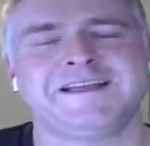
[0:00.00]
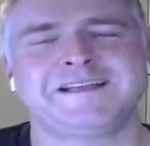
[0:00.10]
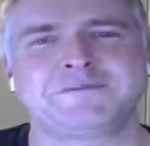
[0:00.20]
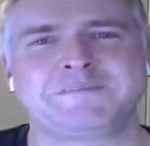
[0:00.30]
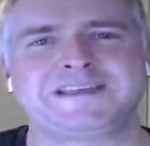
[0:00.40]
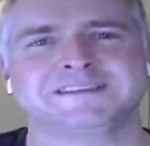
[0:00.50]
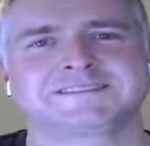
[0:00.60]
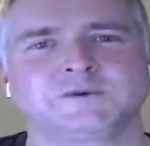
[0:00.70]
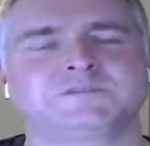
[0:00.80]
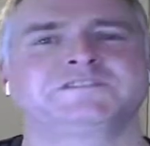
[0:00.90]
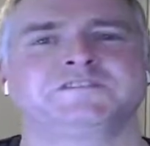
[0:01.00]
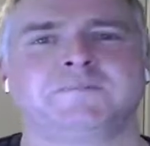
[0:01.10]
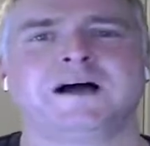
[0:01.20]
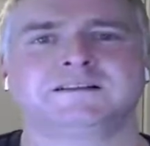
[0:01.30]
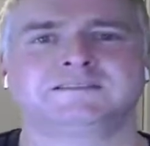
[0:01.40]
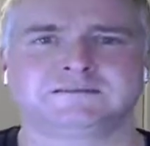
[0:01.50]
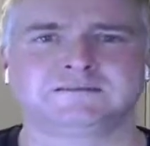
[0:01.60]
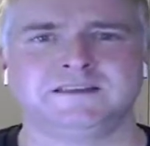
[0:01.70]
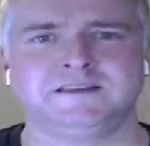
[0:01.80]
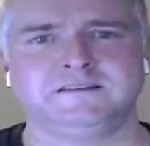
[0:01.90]
biggest causes of bugs
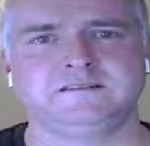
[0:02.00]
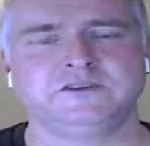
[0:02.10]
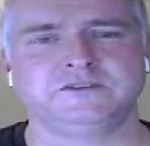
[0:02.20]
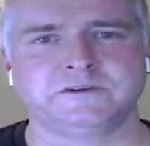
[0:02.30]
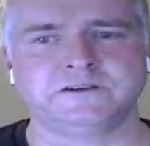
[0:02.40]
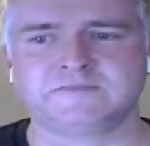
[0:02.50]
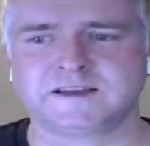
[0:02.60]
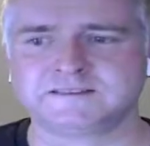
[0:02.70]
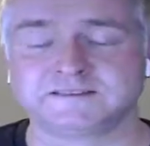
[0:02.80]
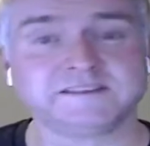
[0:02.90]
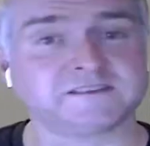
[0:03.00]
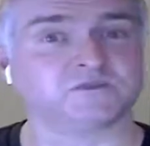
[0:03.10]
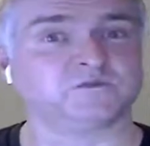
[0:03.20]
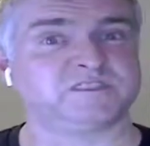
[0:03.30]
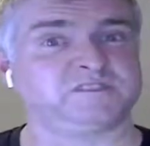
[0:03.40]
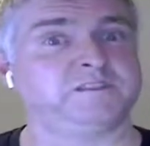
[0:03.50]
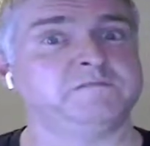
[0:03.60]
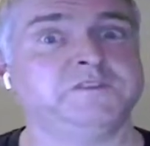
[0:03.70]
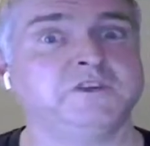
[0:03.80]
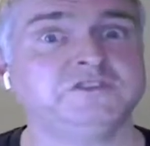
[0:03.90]
in user interfaces and the sources of
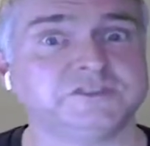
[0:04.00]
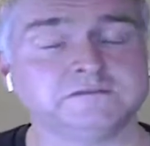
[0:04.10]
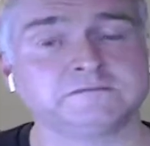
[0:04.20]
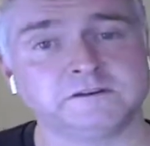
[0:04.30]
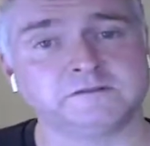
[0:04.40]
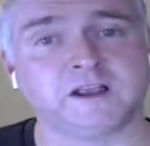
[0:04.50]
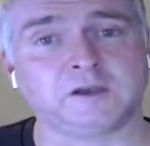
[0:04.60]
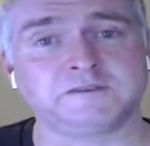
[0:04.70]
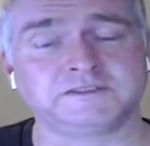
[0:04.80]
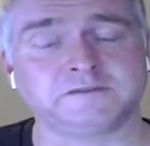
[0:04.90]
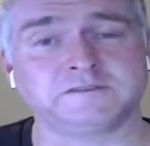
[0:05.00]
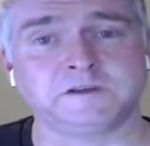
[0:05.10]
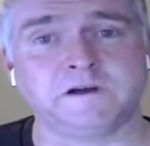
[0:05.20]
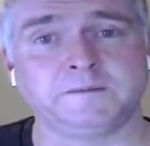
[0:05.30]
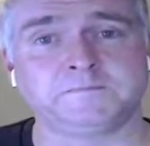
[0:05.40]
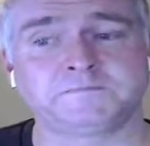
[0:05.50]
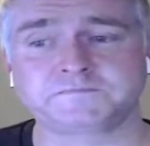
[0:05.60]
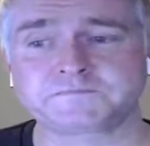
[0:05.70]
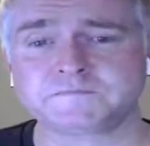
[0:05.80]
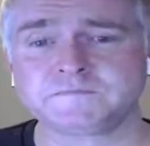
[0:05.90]
confusion for developers over time.
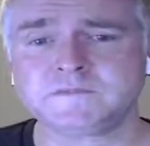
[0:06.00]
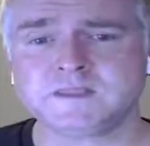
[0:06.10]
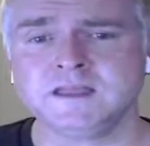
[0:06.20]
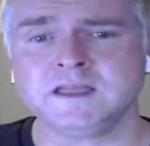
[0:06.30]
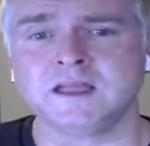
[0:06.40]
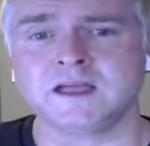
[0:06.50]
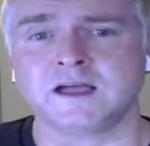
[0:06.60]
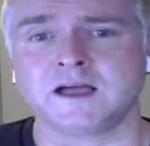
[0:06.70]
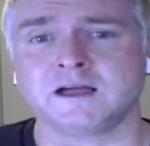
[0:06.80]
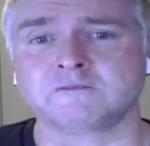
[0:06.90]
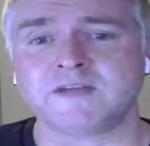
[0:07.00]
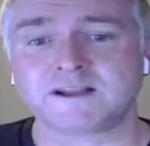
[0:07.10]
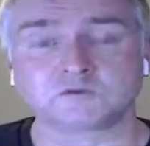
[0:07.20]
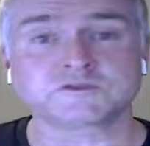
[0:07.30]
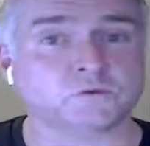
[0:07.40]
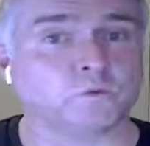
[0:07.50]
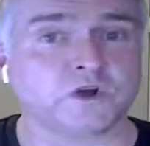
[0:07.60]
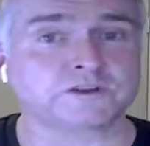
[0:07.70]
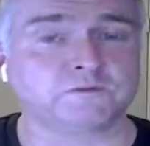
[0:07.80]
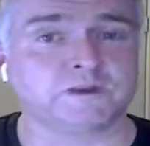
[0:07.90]
React also
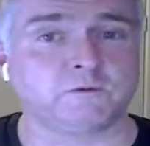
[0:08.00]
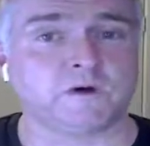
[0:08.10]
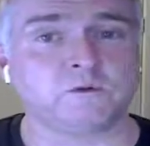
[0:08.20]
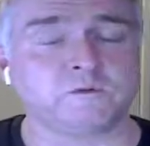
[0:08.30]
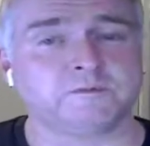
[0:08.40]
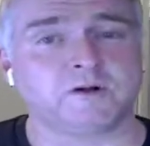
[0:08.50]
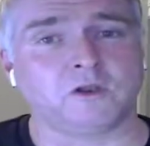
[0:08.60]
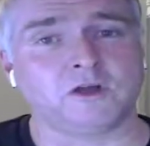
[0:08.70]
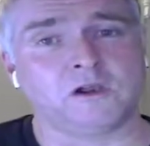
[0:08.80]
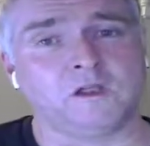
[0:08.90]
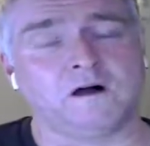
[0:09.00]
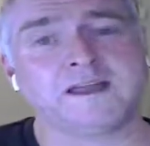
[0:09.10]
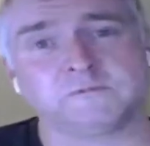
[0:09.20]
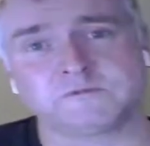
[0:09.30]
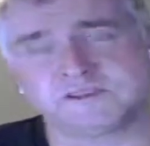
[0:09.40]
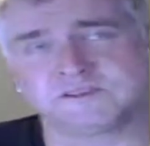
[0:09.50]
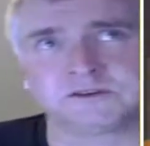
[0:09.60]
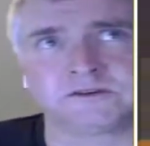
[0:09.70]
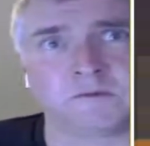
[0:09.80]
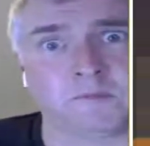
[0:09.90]
works really well with Apollo Client, which is
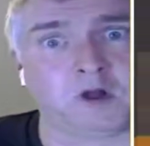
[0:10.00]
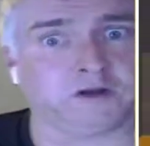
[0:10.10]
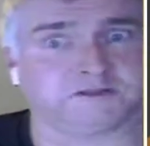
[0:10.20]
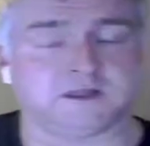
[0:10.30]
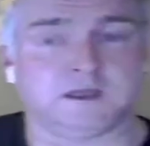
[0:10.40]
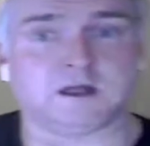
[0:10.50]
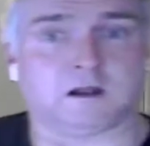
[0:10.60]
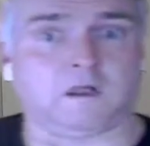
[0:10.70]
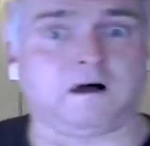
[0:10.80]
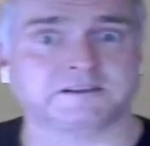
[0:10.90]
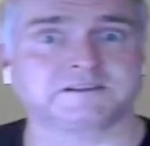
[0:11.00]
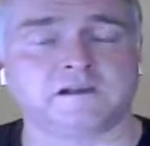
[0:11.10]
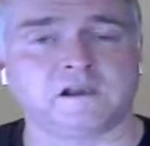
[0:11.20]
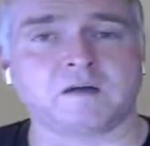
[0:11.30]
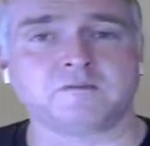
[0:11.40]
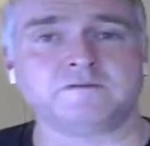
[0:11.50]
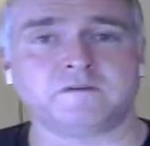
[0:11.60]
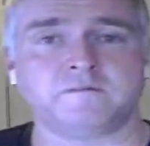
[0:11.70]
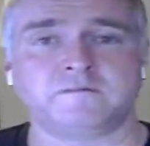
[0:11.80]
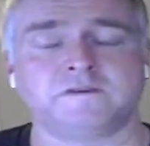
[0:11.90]
sort of Apollo's client-side library
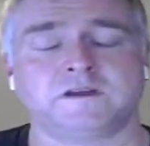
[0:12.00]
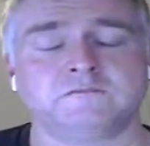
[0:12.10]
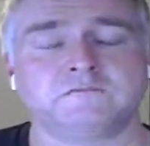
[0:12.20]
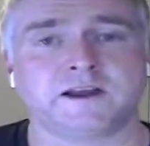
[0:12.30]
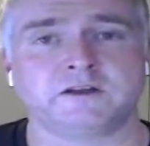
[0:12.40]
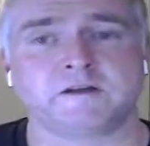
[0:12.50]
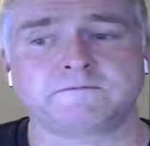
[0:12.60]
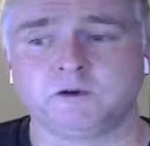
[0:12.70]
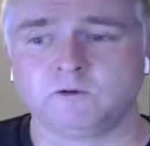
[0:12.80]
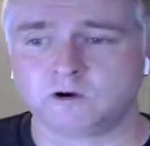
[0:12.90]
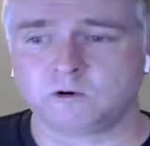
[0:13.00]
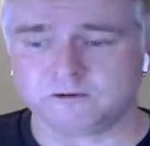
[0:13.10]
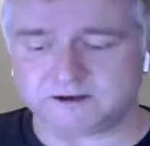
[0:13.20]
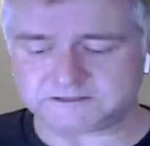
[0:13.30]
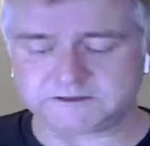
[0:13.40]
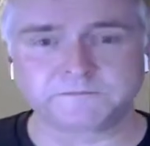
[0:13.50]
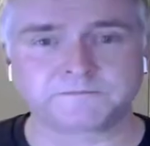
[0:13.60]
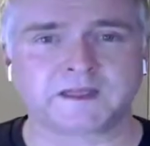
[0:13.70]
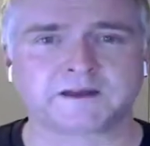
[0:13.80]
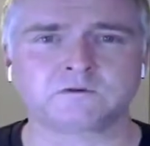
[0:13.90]
for running GraphQL queries.
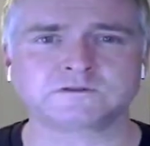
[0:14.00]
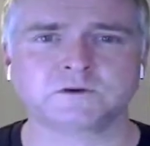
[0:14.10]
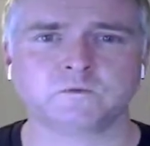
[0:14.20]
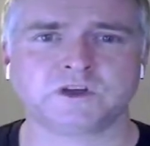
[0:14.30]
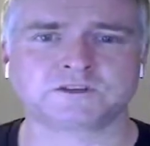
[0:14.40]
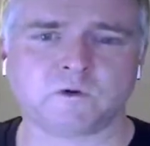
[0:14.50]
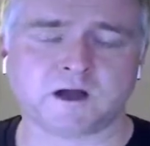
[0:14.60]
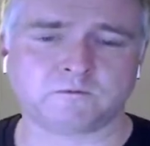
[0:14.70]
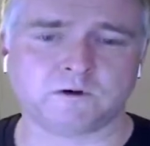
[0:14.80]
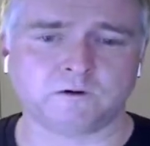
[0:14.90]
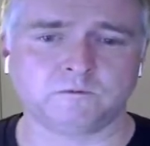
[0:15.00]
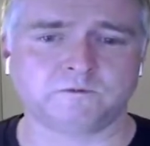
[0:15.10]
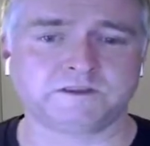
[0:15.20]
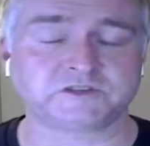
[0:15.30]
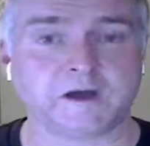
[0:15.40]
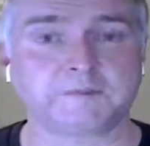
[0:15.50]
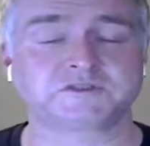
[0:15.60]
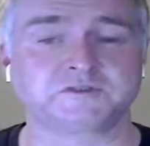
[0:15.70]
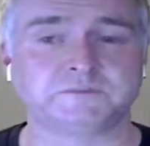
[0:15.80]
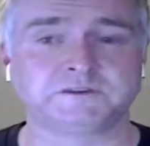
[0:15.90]
And it also works quite well with TypeScript.